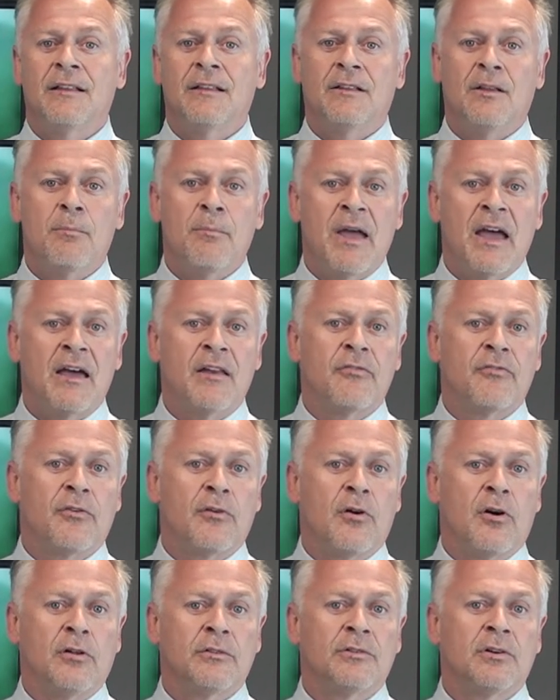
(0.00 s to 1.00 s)
demand
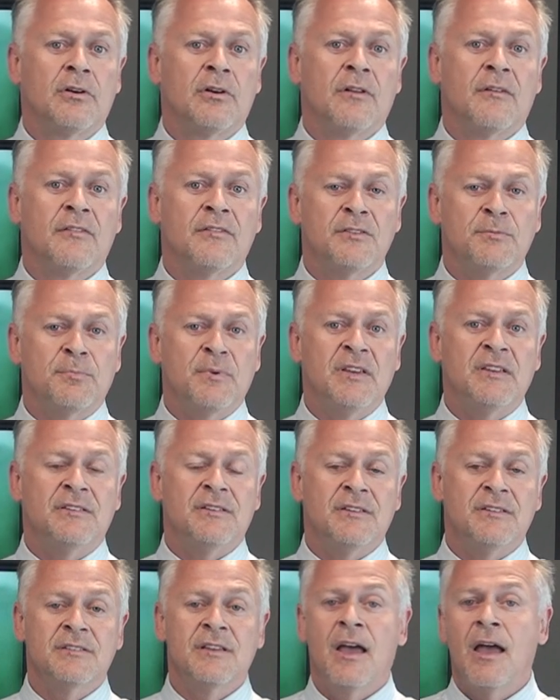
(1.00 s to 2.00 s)
for alternative
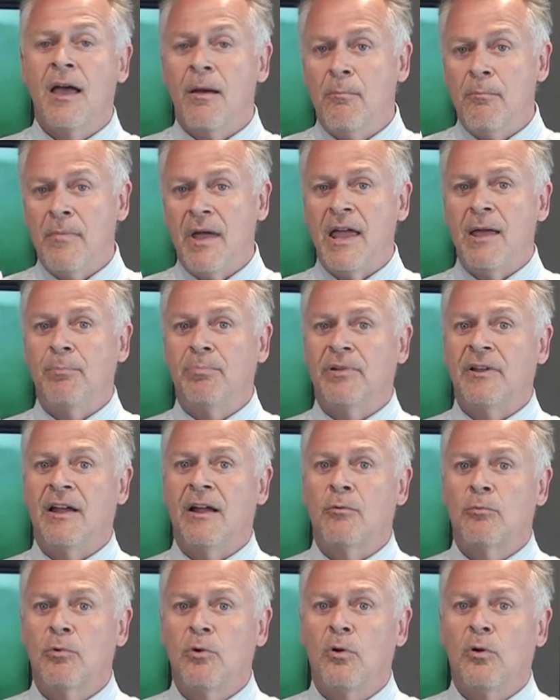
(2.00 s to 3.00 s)
species may play
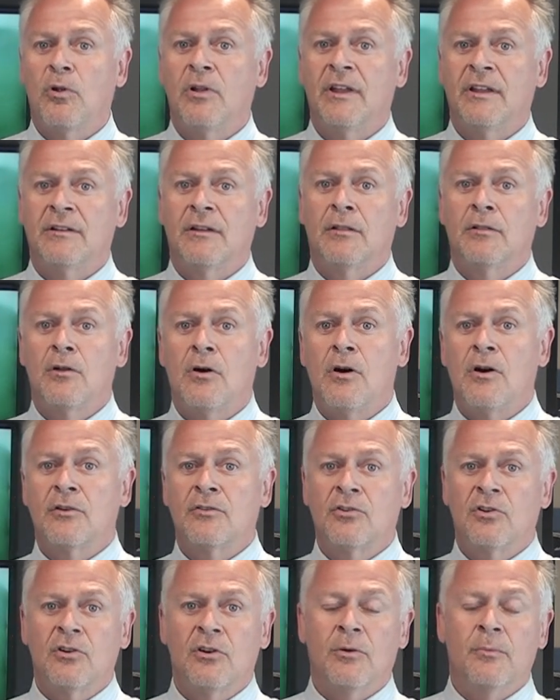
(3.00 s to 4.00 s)
a role in the long
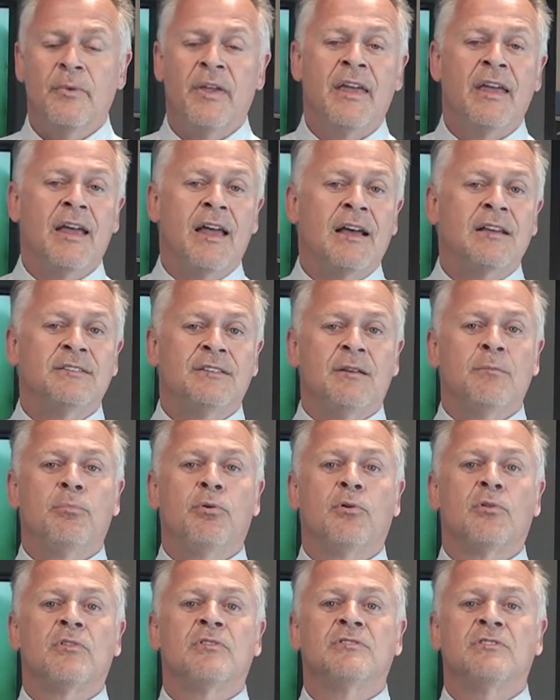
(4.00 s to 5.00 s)
term as
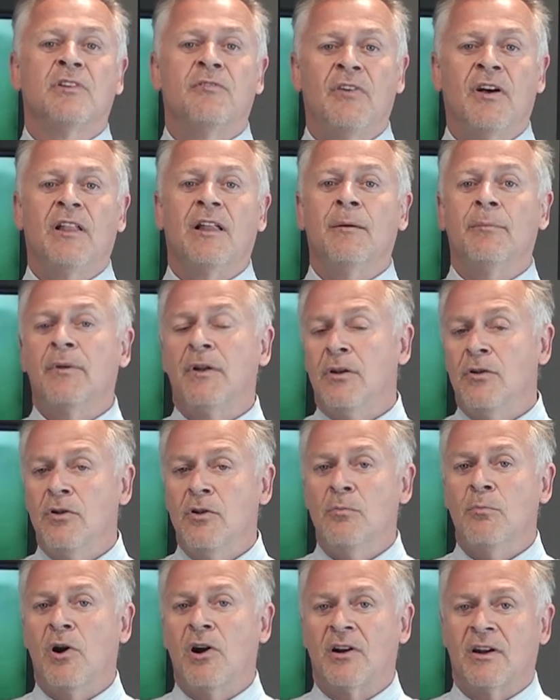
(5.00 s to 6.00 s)
importers develop
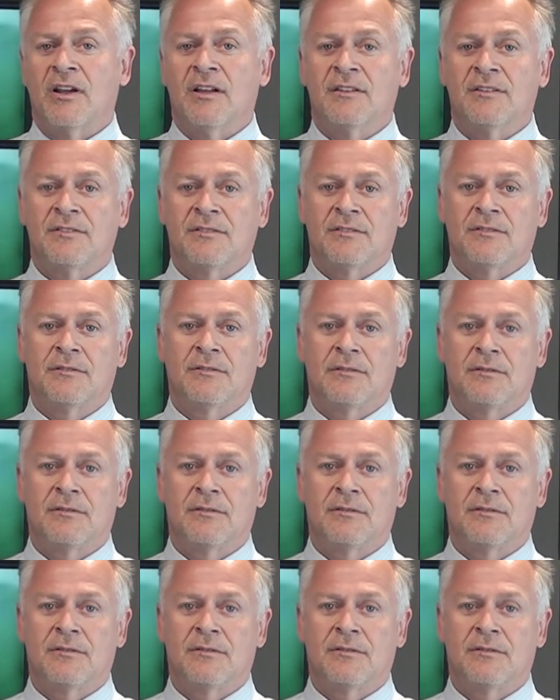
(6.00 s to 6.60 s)
new markets.